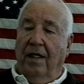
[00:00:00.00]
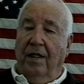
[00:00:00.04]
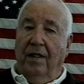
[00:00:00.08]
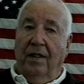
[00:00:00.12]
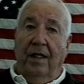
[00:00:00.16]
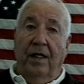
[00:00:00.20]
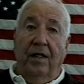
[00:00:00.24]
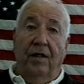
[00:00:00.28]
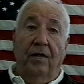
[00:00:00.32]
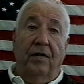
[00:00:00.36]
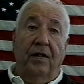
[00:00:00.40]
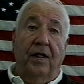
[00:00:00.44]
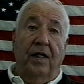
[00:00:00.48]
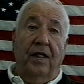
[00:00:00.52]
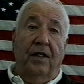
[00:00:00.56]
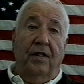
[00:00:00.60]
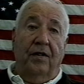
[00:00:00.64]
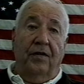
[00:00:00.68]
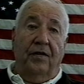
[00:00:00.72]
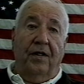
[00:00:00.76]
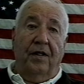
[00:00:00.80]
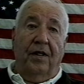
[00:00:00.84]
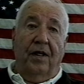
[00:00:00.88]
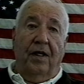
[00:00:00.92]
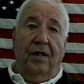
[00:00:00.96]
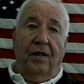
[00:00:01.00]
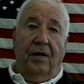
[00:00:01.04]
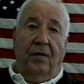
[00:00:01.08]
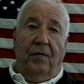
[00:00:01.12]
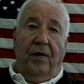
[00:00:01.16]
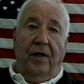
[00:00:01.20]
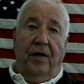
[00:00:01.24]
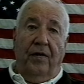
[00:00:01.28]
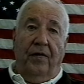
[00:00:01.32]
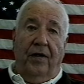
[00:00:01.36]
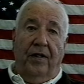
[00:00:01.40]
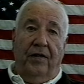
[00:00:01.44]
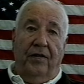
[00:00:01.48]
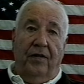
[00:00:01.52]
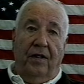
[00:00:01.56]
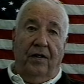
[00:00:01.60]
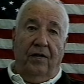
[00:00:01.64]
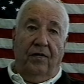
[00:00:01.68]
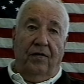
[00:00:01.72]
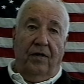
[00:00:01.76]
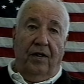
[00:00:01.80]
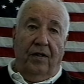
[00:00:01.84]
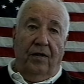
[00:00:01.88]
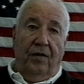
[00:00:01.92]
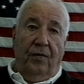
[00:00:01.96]
uh, there there's another interesting
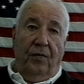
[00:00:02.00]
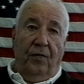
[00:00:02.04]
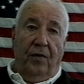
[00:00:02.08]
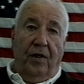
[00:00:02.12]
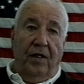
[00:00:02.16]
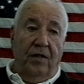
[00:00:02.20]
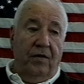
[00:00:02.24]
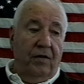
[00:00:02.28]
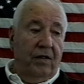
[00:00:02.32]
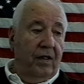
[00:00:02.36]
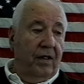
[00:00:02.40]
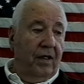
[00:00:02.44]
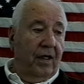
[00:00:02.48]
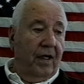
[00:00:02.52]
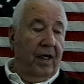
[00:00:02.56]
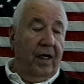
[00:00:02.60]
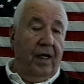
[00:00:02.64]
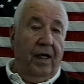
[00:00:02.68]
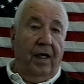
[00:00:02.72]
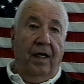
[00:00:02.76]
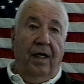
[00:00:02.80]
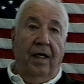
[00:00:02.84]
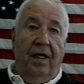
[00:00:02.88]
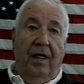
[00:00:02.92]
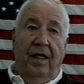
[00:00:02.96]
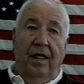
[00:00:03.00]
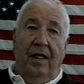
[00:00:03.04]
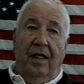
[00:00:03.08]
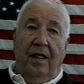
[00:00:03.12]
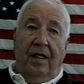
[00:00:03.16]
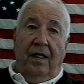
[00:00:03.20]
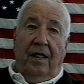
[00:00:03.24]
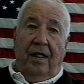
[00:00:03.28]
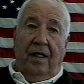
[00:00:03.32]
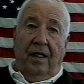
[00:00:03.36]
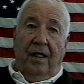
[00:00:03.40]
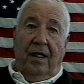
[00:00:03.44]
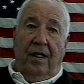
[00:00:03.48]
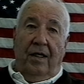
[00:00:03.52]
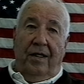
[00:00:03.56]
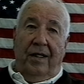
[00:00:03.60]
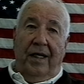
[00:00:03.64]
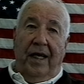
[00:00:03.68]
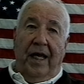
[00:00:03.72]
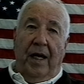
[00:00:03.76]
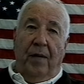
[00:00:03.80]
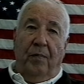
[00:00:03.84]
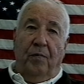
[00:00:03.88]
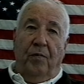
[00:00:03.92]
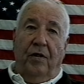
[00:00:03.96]
situation. You kind of
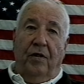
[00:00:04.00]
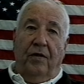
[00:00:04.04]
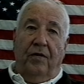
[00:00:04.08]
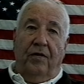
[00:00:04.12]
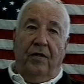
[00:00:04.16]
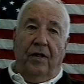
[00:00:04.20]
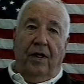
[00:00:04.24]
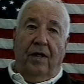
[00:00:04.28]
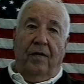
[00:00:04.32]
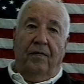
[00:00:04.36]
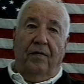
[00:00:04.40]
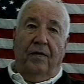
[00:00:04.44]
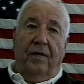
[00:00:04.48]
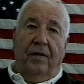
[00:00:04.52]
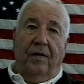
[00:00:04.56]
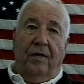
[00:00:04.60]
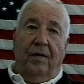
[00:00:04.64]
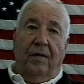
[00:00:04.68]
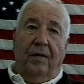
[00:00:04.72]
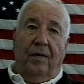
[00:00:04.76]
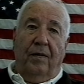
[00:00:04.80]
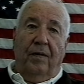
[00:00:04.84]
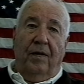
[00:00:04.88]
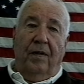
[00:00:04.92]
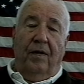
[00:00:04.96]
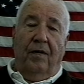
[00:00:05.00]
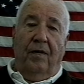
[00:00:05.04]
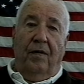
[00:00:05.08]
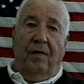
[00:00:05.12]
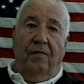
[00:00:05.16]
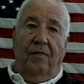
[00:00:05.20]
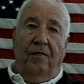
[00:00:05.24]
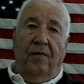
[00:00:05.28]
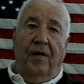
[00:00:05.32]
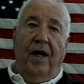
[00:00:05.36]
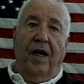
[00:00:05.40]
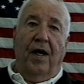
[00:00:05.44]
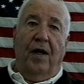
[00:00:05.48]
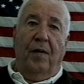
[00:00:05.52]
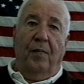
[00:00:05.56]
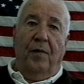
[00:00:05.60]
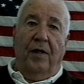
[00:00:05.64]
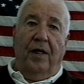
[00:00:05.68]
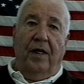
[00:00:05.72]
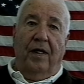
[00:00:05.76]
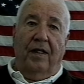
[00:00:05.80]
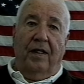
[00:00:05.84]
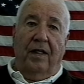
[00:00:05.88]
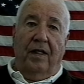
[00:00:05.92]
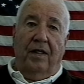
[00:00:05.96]
adapt yourself to your
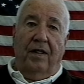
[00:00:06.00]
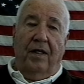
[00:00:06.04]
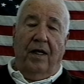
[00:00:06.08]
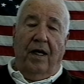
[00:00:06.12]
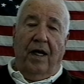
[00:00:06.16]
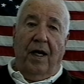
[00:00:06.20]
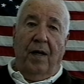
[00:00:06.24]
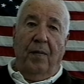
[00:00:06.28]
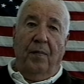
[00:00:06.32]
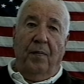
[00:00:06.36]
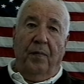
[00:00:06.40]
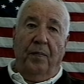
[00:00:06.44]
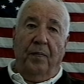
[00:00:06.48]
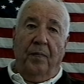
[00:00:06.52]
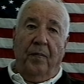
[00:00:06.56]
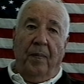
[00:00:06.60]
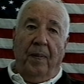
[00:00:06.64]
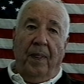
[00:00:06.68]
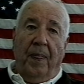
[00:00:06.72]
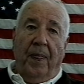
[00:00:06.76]
environment at the time.